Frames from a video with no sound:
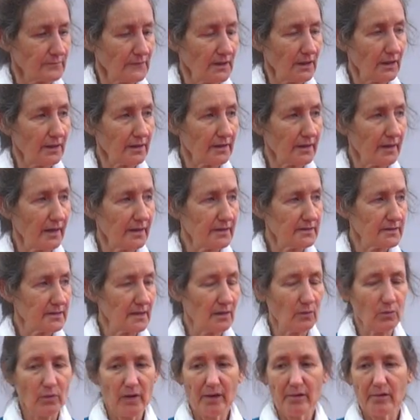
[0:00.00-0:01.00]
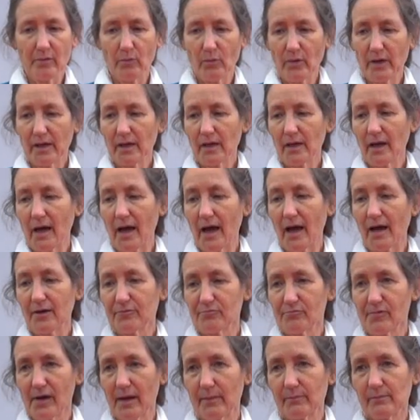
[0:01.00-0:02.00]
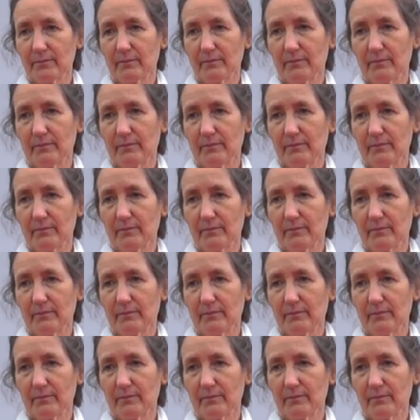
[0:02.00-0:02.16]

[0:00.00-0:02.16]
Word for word: Okay, so we're going to unwrap